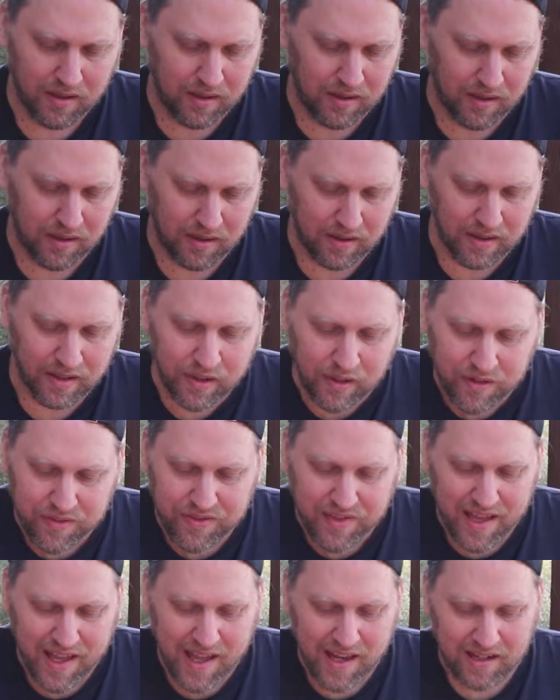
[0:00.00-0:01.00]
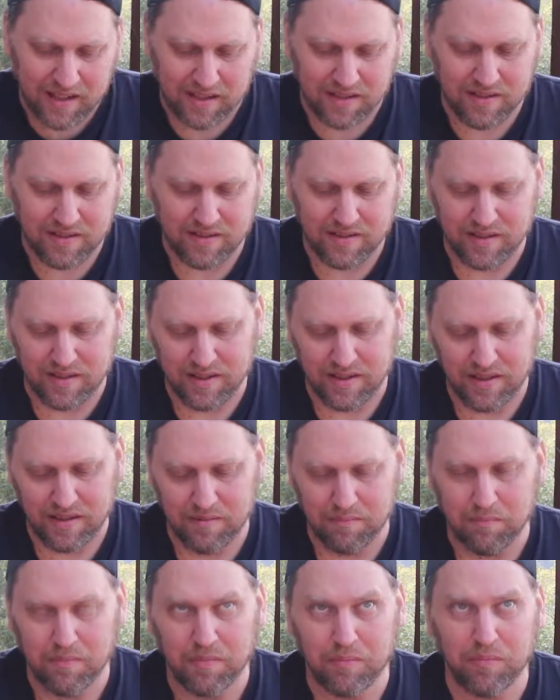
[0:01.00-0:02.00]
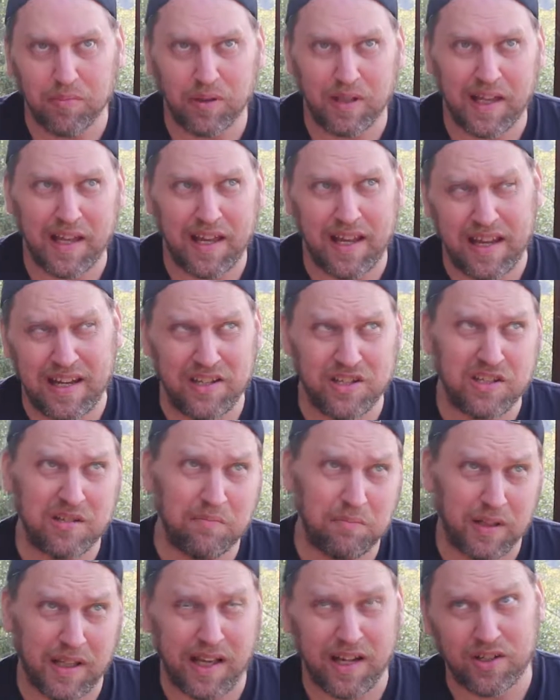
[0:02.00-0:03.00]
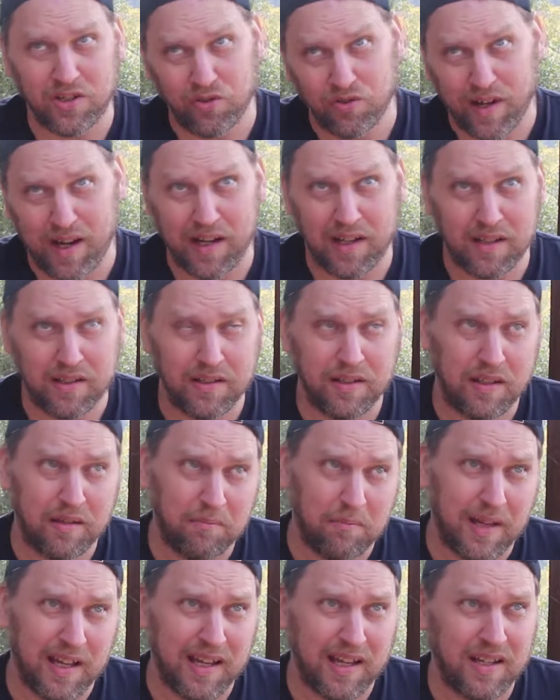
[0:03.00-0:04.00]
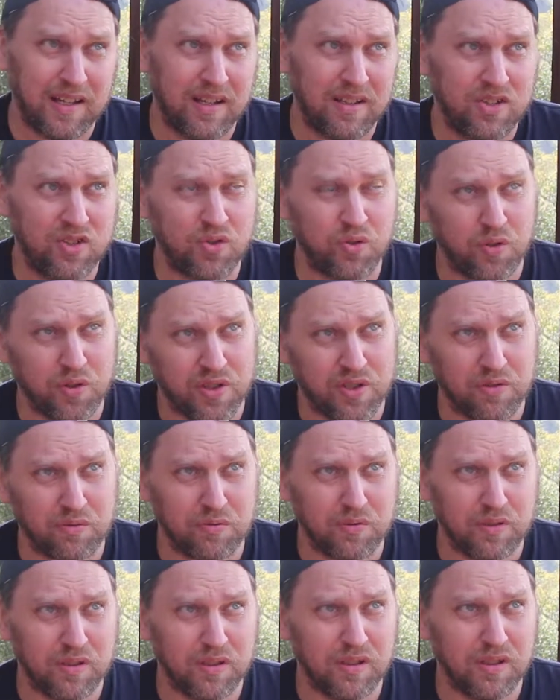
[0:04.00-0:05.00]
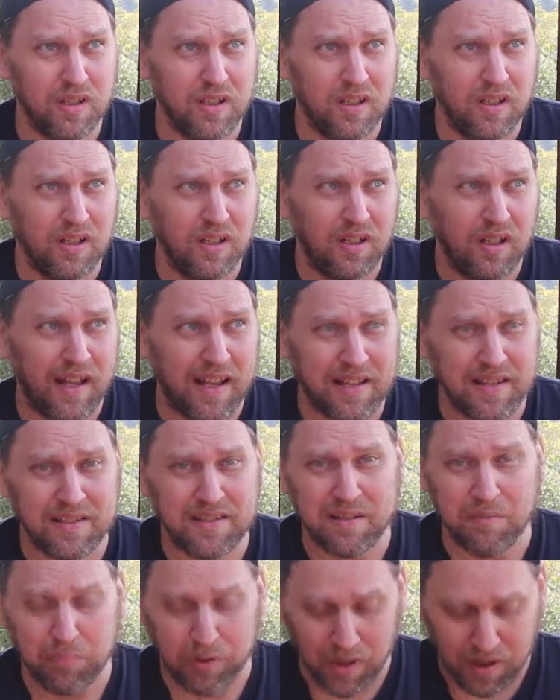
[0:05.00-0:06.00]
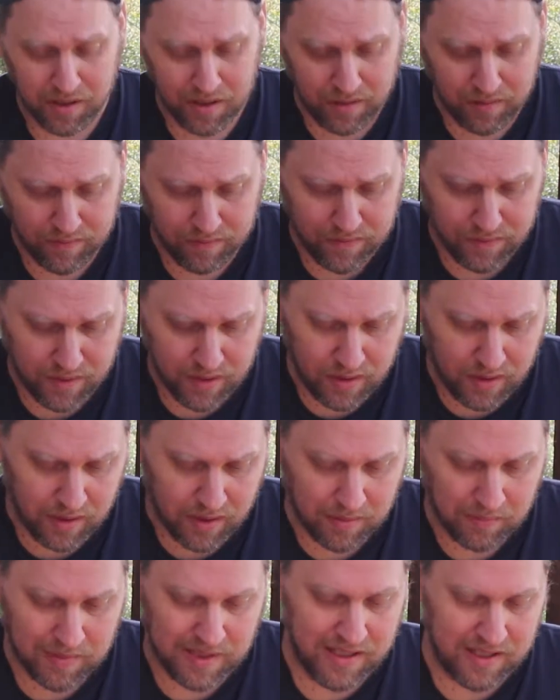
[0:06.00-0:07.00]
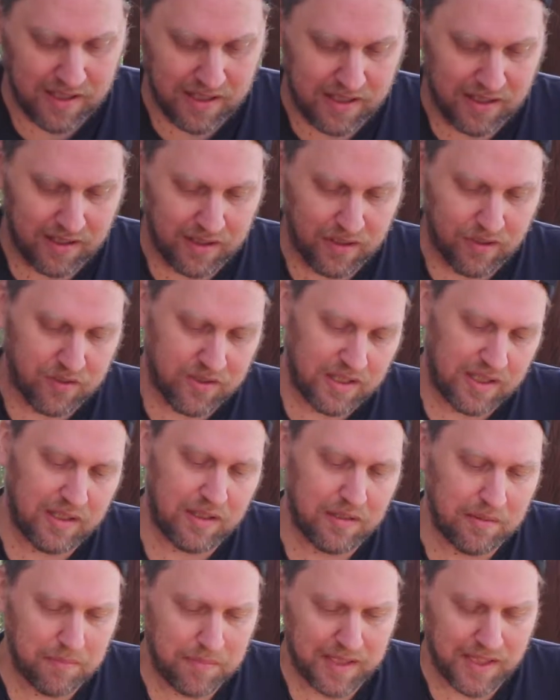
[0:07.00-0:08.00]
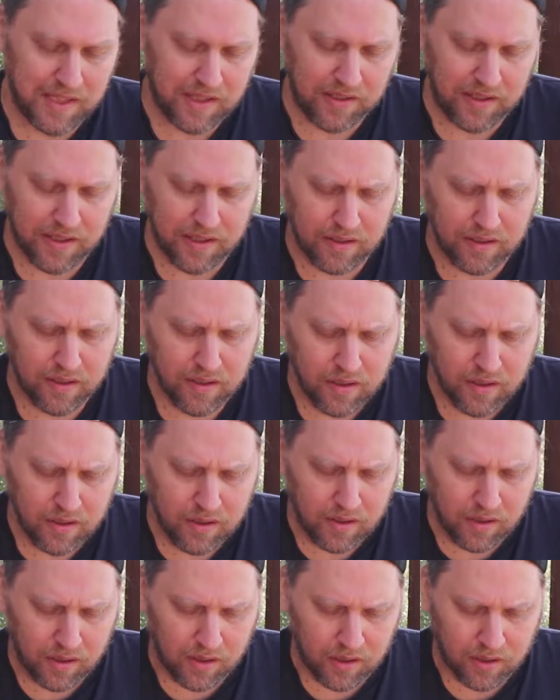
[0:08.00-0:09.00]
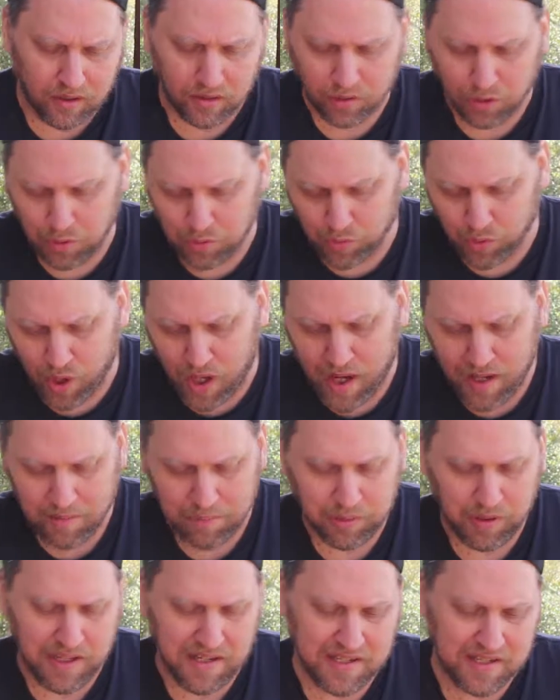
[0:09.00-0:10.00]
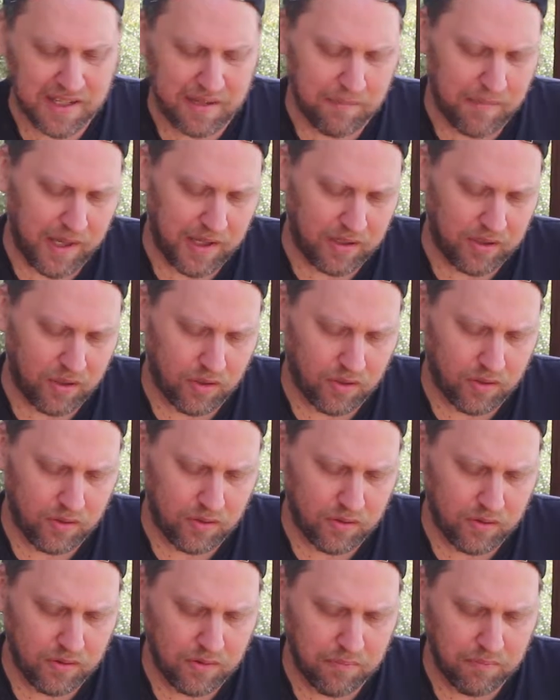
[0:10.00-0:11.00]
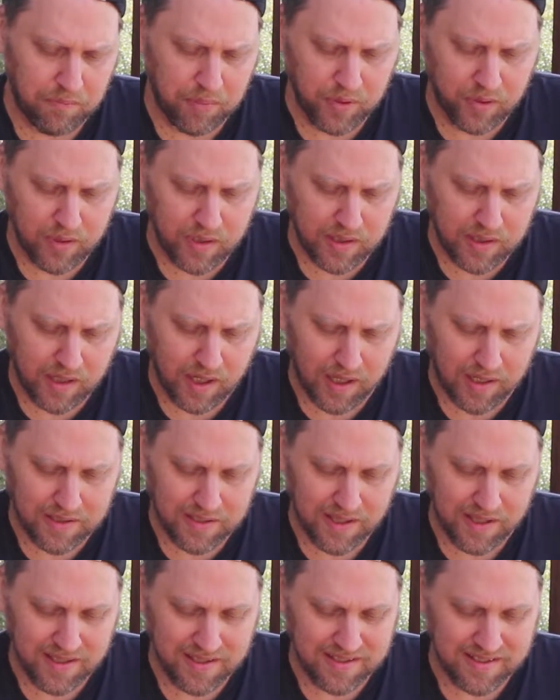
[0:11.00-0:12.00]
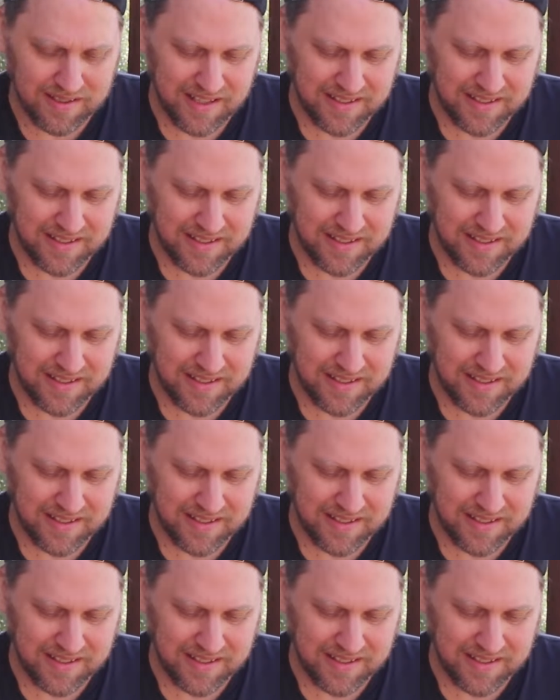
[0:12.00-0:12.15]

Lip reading: Hirathak is the ancient black dragon that my sorcerer has the blood of. He needed to go see him, and he did. Gloomrot, a place they might go. Beauty contest.